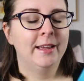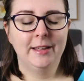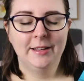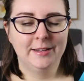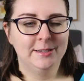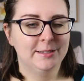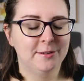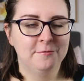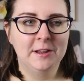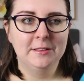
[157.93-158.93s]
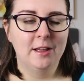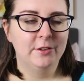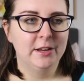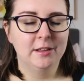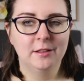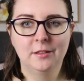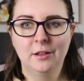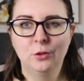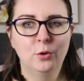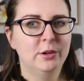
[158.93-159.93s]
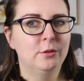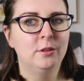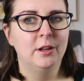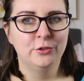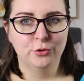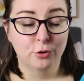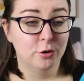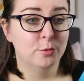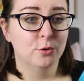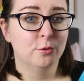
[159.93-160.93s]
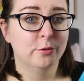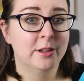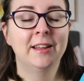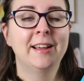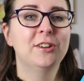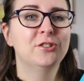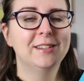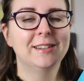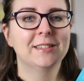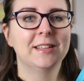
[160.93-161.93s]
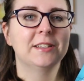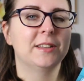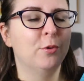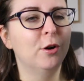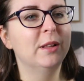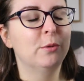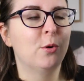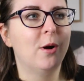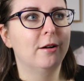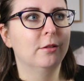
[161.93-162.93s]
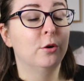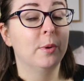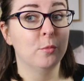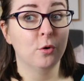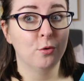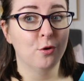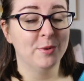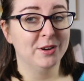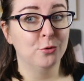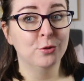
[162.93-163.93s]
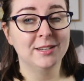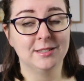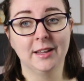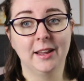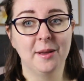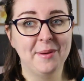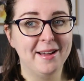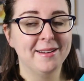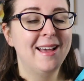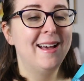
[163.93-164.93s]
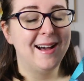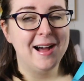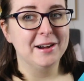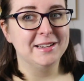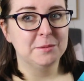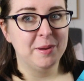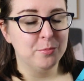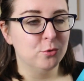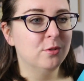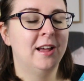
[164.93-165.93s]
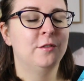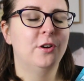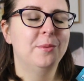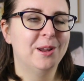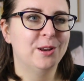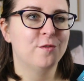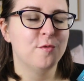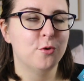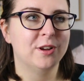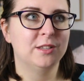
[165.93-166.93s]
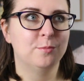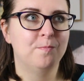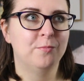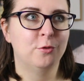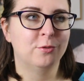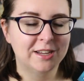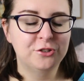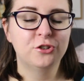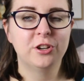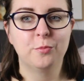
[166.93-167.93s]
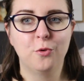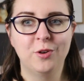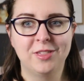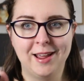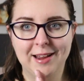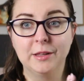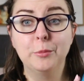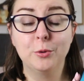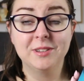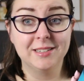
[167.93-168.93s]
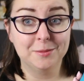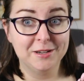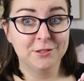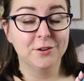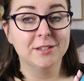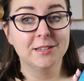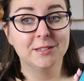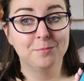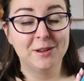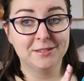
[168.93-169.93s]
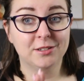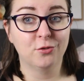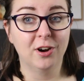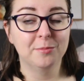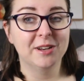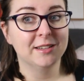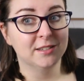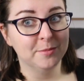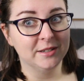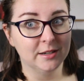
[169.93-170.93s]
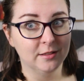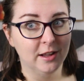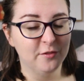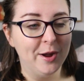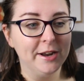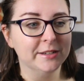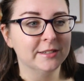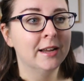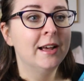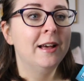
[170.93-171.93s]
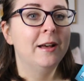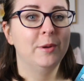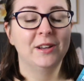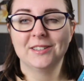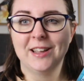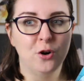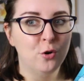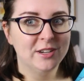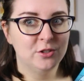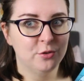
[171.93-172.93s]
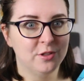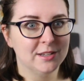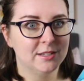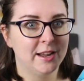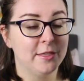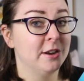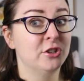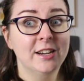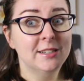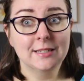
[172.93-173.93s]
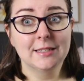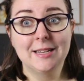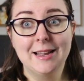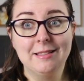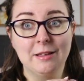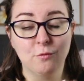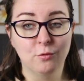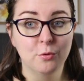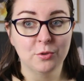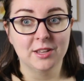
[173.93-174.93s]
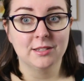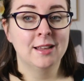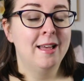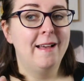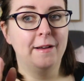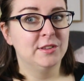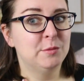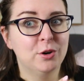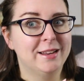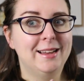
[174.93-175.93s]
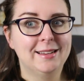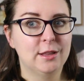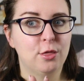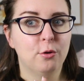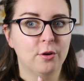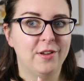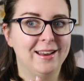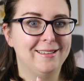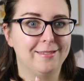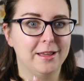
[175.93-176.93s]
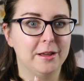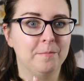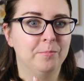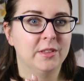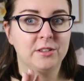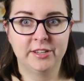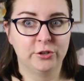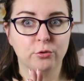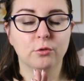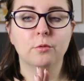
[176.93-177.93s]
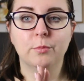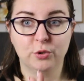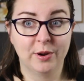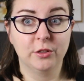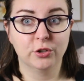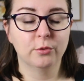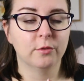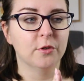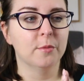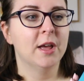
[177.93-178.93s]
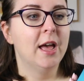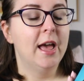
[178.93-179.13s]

He is fun-loving, loyal, adorable. He occasionally does things that probably require a little bit more thought, but all he's thinking about are his people. At the very beginning of the book, his relationship with Caleb, who is his best friend, is best described as domestic life partners, because they always do things together. And Jake doesn't see anything wrong with this. At this point, he hasn't thought of anything sexual between the two of them.